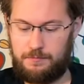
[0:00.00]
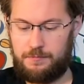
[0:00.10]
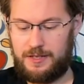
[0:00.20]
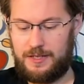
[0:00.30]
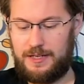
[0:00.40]

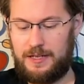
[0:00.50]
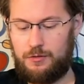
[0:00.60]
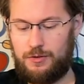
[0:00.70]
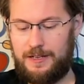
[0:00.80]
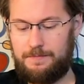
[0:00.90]
But
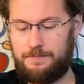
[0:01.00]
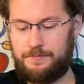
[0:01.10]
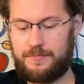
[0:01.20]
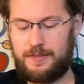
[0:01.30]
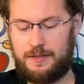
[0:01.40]
anyway,
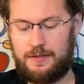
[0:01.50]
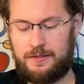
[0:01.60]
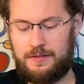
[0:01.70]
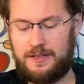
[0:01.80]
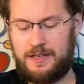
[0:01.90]

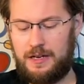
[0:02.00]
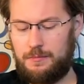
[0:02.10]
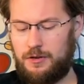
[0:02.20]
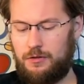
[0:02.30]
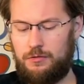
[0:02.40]
the
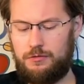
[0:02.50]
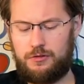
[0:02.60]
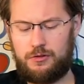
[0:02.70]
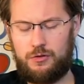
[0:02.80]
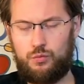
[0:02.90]
camera
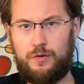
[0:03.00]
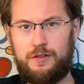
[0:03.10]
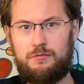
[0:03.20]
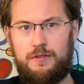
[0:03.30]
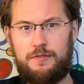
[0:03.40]
also
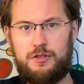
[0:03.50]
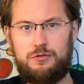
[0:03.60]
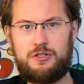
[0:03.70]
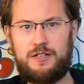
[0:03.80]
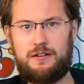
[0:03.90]
was
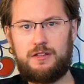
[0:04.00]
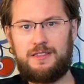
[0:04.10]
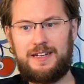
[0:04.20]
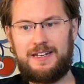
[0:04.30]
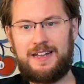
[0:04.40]
revolutionary
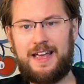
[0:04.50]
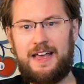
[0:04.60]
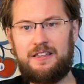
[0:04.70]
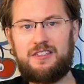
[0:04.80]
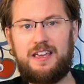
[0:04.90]
that it
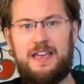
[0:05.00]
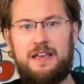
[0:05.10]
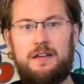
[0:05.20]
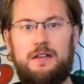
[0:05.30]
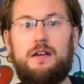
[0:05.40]
has
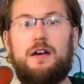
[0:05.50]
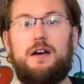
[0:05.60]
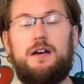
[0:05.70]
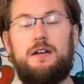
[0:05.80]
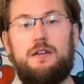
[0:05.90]
a
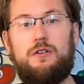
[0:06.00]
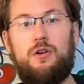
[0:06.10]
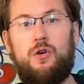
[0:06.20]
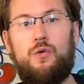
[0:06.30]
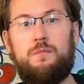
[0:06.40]

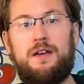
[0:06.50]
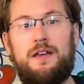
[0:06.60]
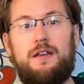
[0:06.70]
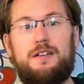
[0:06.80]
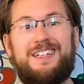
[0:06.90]
honeycomb
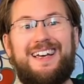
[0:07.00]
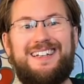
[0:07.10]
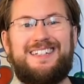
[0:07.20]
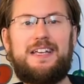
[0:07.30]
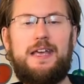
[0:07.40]

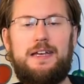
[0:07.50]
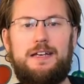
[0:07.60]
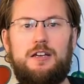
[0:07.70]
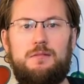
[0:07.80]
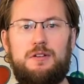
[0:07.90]

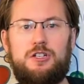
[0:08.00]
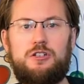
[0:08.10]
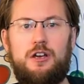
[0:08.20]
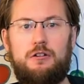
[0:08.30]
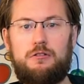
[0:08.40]
titanium
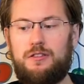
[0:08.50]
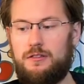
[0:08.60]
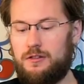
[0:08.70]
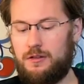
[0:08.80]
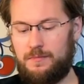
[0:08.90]
shutter
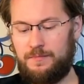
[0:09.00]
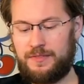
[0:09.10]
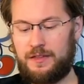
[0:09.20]
system.